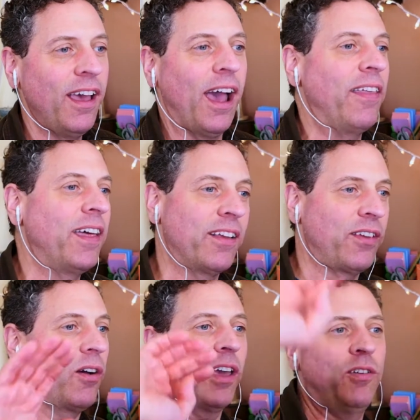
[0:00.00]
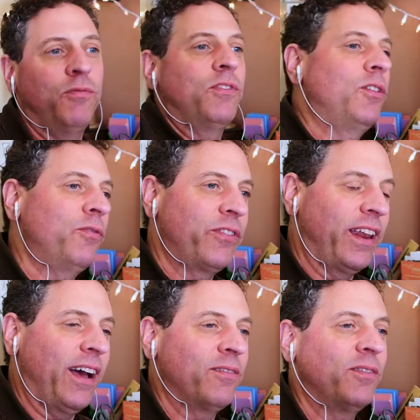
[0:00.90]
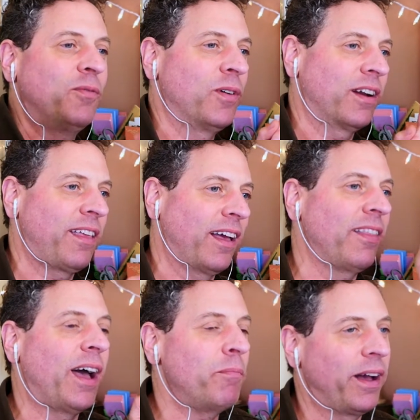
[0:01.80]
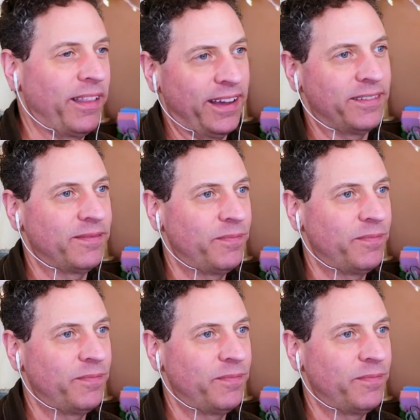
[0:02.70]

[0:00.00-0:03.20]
And then I'd say, okay, you two, sit down. We're going to take it line by line,